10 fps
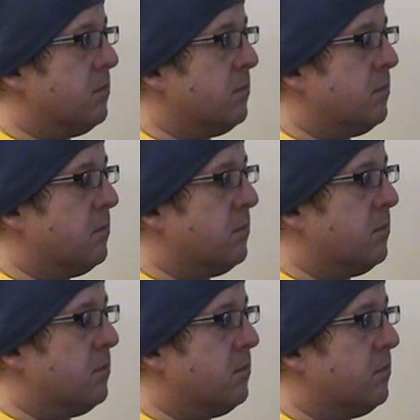
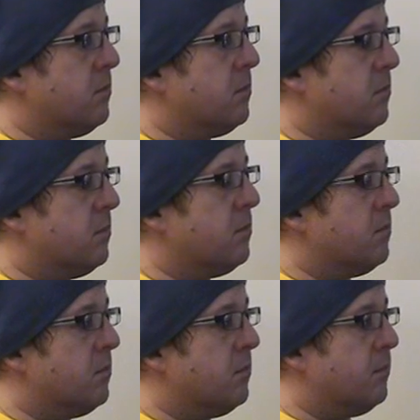
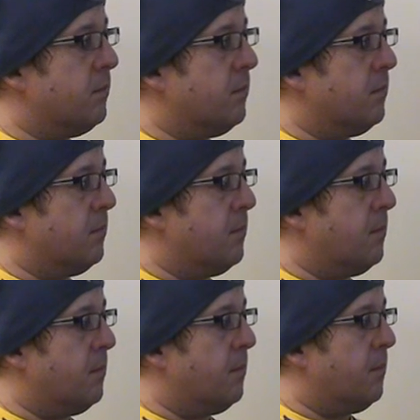
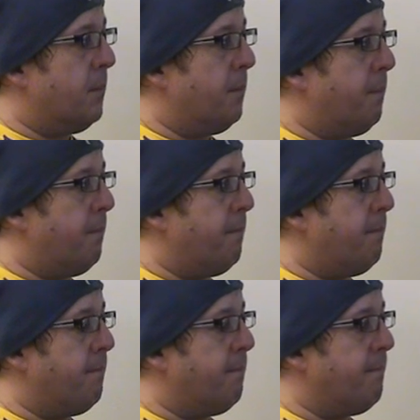
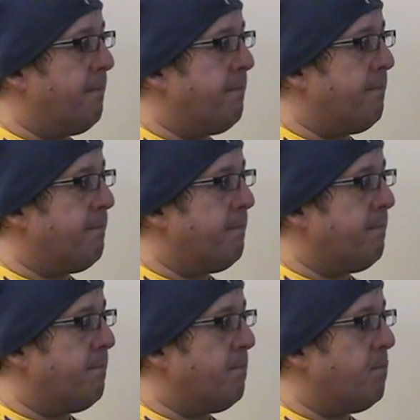
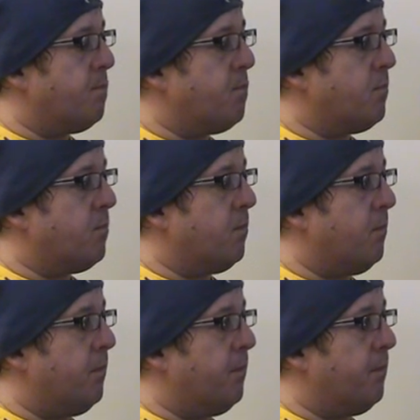
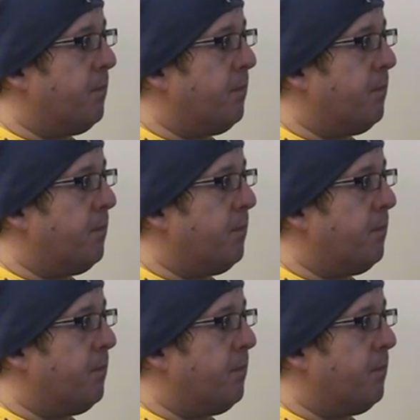This person isn't speaking.